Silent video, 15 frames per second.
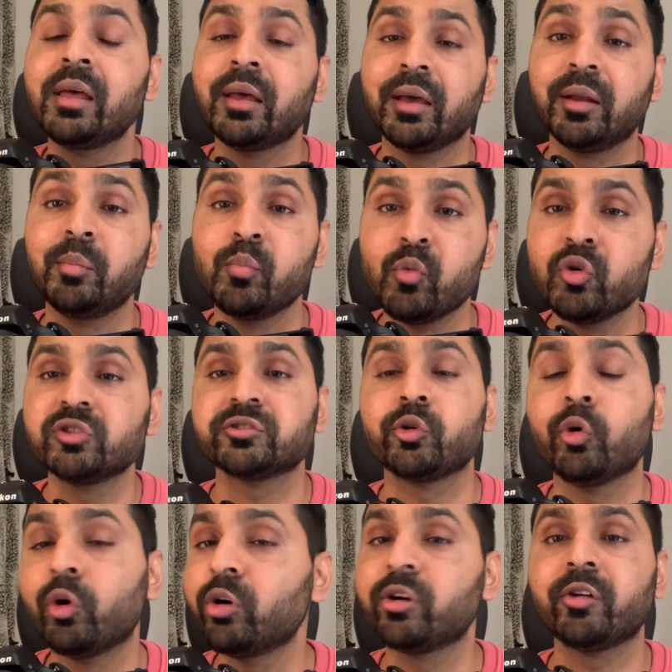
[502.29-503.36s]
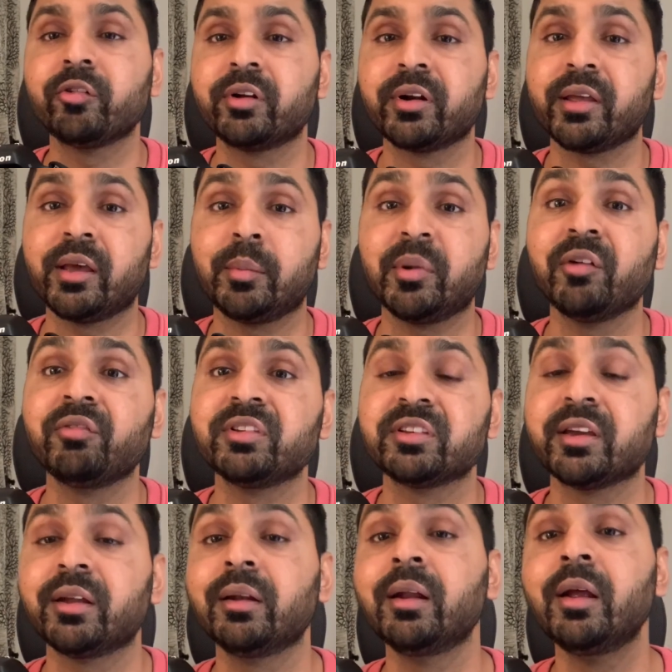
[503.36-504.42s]
and most all-rounder camera which
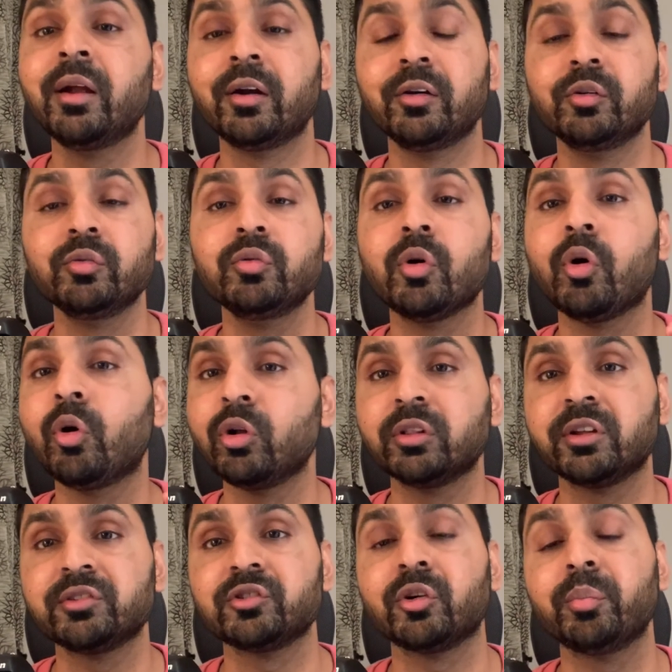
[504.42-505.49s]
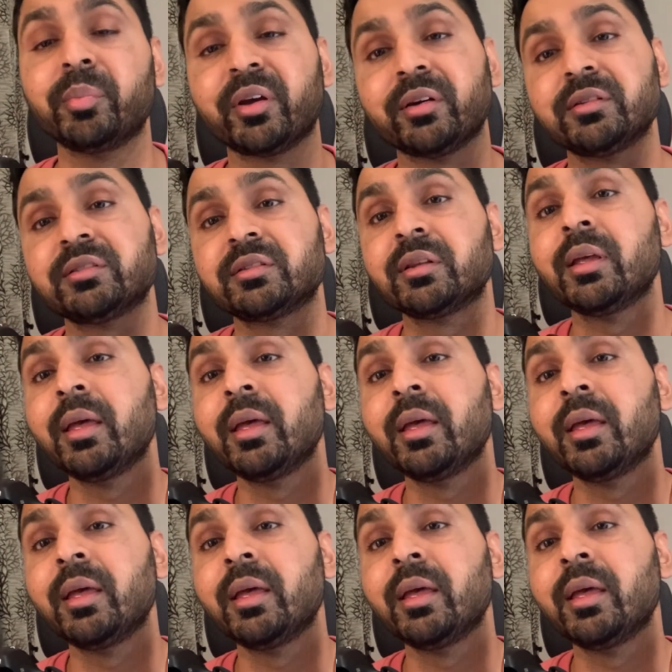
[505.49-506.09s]
can do all the job, because